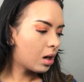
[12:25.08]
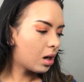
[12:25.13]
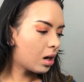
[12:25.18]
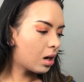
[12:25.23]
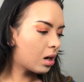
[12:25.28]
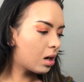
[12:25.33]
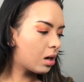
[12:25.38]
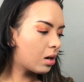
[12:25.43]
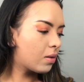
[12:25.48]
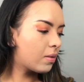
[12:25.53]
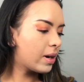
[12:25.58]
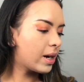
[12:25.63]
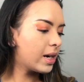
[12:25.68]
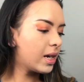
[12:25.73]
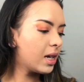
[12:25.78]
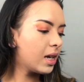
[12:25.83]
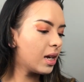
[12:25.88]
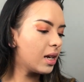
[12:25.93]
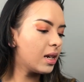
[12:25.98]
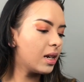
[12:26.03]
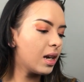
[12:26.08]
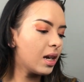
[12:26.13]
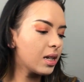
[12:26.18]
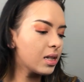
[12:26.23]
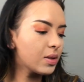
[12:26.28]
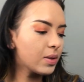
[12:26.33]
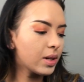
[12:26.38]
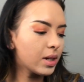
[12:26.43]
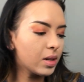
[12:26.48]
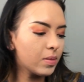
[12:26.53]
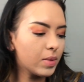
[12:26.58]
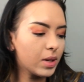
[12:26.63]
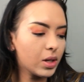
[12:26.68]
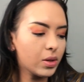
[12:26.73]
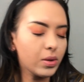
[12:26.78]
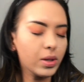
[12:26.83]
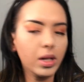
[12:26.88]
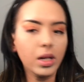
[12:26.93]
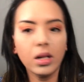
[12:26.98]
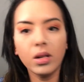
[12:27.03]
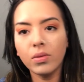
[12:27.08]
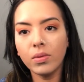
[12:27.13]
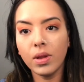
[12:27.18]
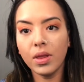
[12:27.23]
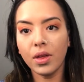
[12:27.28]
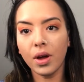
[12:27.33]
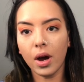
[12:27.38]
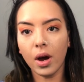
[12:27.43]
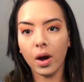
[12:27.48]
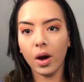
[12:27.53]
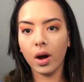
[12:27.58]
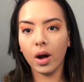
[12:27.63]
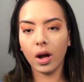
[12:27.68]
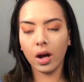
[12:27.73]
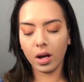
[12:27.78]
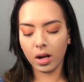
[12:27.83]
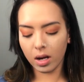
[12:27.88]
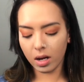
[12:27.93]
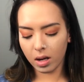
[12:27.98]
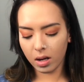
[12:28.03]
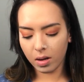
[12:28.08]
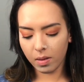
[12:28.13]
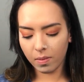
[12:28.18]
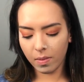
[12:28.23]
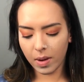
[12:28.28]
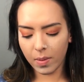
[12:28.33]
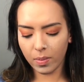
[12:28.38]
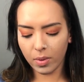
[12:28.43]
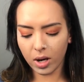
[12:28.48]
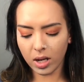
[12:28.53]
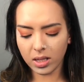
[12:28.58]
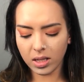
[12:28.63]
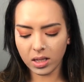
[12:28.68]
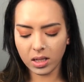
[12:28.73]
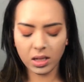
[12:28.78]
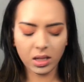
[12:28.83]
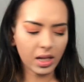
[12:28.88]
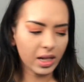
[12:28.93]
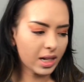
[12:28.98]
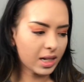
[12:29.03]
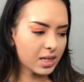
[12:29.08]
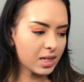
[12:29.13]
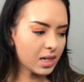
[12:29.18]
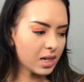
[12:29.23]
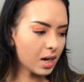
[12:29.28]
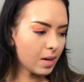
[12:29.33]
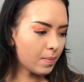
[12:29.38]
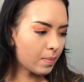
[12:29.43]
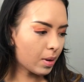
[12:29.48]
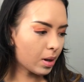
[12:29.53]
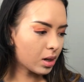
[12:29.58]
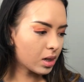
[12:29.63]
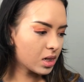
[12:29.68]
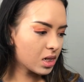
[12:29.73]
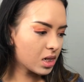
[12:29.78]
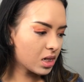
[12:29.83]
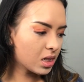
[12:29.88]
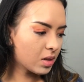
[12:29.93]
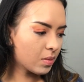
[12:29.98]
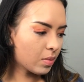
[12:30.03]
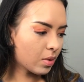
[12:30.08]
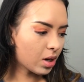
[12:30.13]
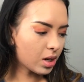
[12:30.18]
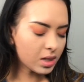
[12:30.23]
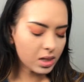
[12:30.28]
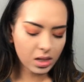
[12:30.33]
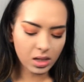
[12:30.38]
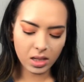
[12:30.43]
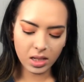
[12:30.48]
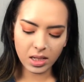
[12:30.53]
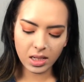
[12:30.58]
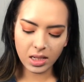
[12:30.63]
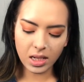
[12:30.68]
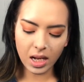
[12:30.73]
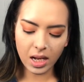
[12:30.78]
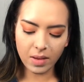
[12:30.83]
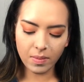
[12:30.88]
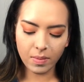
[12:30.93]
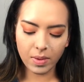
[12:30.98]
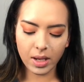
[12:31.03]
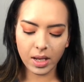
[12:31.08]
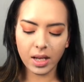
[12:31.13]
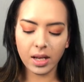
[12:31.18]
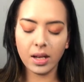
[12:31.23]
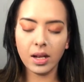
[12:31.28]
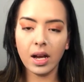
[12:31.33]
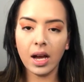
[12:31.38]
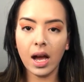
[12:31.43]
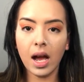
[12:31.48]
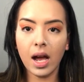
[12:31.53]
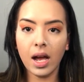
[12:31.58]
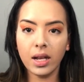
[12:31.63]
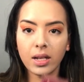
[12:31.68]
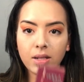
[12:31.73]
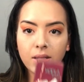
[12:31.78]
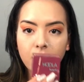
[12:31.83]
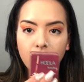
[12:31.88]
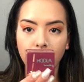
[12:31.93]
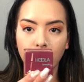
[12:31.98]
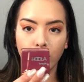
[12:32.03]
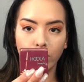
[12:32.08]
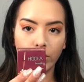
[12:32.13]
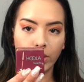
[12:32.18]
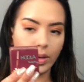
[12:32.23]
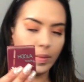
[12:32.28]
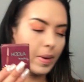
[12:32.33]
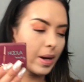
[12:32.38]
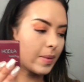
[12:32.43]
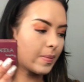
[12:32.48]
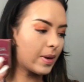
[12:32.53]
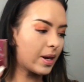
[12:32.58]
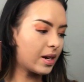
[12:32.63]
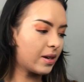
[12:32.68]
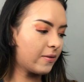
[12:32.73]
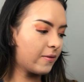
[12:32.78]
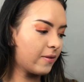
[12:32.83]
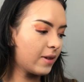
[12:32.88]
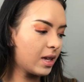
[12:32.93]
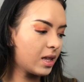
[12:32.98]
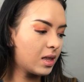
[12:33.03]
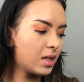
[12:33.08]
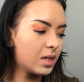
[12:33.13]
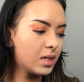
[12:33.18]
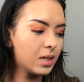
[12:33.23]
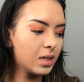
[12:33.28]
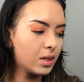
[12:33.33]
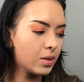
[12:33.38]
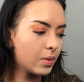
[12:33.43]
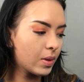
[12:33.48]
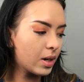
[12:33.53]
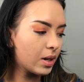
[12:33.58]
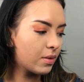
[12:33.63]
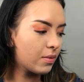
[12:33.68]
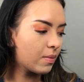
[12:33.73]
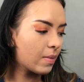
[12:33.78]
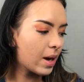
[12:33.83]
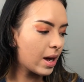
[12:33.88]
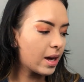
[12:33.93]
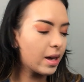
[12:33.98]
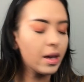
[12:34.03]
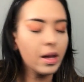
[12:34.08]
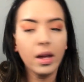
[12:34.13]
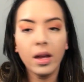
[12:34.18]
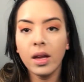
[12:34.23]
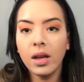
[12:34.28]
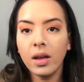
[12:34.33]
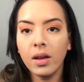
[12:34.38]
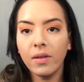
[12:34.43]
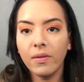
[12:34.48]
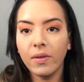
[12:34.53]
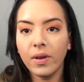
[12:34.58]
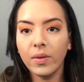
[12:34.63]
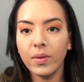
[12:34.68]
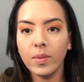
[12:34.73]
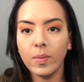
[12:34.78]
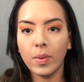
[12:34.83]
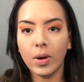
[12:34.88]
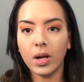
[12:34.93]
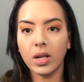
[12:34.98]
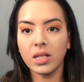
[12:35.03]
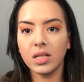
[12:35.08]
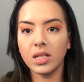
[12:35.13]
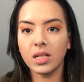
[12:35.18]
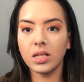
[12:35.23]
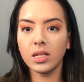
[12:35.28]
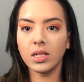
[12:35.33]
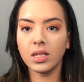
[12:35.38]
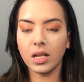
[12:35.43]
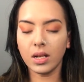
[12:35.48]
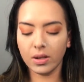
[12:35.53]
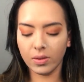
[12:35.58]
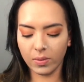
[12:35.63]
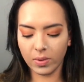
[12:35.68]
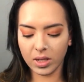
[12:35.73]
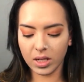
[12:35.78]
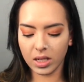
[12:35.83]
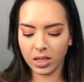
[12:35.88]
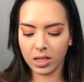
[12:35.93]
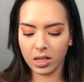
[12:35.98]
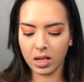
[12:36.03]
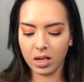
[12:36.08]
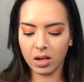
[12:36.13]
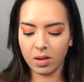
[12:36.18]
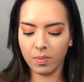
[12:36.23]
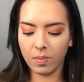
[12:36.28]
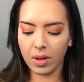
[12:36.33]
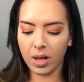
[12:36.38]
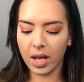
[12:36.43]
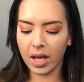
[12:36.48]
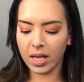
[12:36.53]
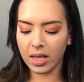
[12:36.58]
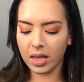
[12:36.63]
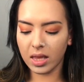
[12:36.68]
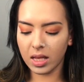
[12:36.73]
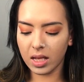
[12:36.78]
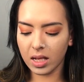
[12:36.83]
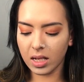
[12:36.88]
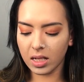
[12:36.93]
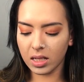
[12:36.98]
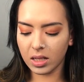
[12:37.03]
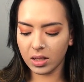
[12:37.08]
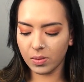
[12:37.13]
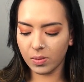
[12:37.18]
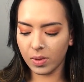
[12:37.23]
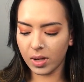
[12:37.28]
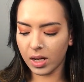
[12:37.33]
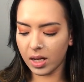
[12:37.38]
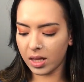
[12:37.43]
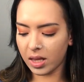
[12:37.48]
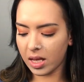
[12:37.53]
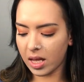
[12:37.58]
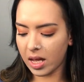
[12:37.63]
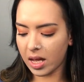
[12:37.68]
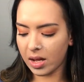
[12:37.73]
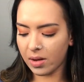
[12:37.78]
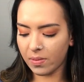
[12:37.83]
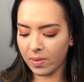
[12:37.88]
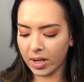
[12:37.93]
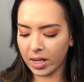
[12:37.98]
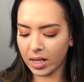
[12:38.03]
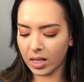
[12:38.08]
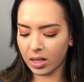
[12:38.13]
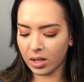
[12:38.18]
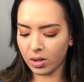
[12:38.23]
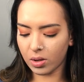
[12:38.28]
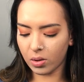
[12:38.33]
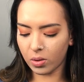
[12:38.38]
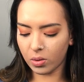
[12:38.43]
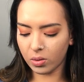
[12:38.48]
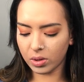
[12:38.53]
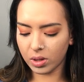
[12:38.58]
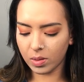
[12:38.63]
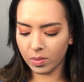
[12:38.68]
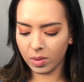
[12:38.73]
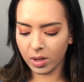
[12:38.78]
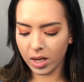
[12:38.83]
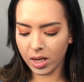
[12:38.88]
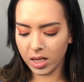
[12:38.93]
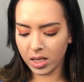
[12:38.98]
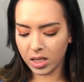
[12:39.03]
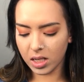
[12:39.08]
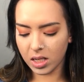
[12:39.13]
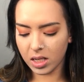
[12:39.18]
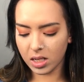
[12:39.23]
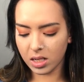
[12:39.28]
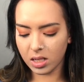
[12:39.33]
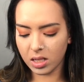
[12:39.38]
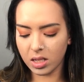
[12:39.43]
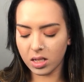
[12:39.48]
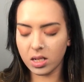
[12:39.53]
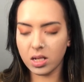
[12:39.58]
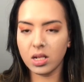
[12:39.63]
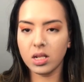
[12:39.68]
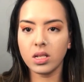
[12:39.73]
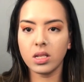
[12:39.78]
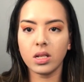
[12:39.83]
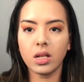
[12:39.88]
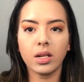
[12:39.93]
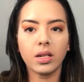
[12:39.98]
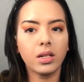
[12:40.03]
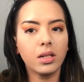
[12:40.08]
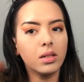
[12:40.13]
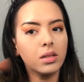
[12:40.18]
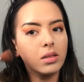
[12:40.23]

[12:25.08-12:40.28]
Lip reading: Alrighty, and next we're going to be going in with my bronzer. Like, I did not purchase a bronzer this time, but I use the HUDA by Benefit. This is one of my favorite bronzers, and we're just going to apply this with a regular Ulta brush. So just like